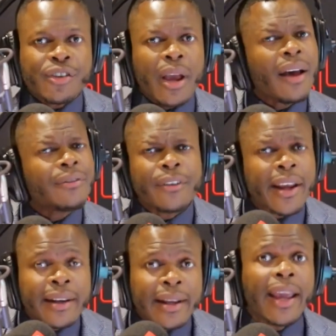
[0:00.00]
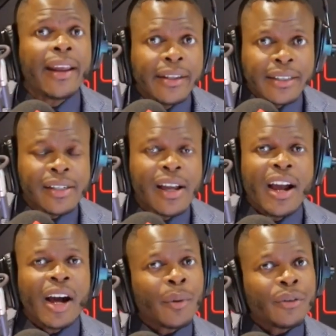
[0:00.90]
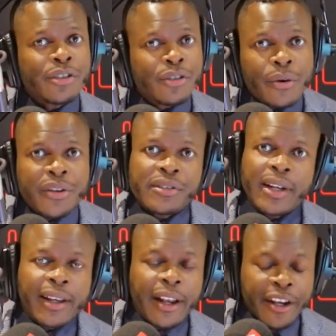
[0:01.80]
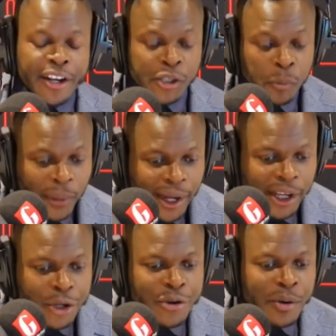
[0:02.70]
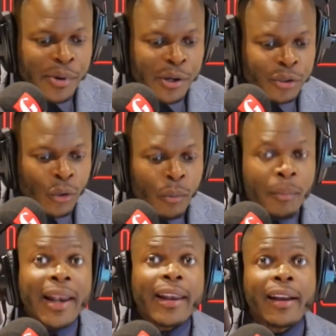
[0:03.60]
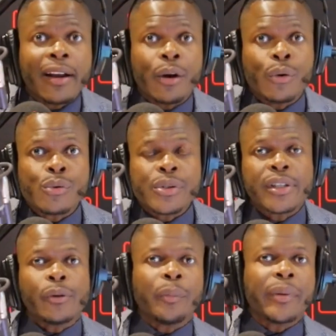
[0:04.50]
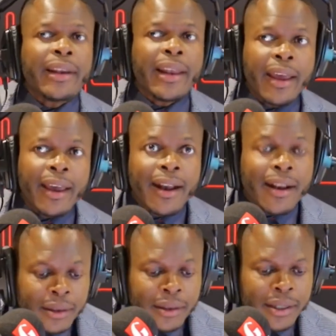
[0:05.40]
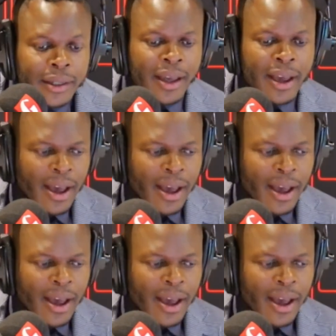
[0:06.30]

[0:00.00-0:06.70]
nje frank and candid about the stories that can inspire you about ukubaleka kokuthi uphile a healthy